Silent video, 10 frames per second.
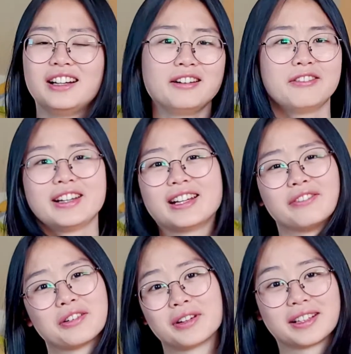we
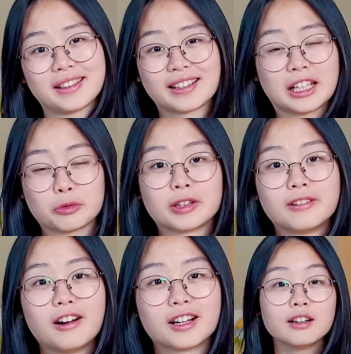never want to think that we're
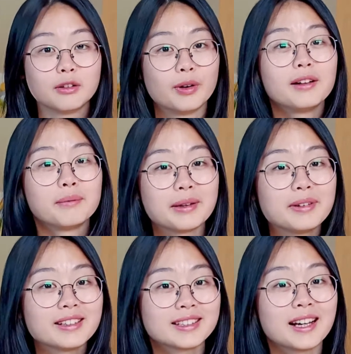wrong. Well, maybe
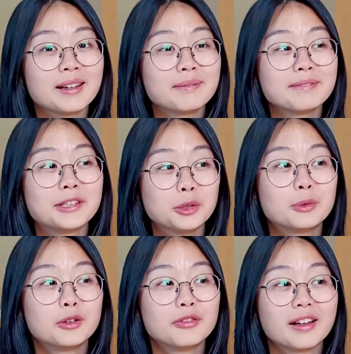it's time you
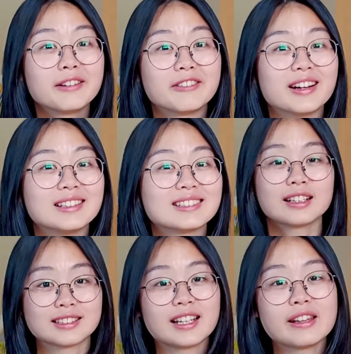prove otherwise.
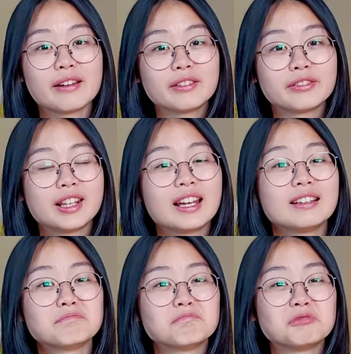Because at the end of the day,
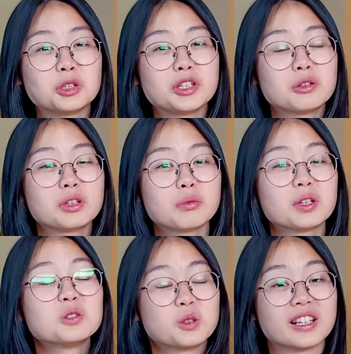you're the only
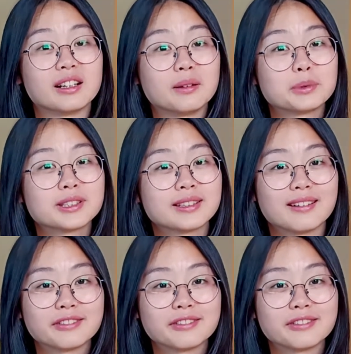one who can help yourself.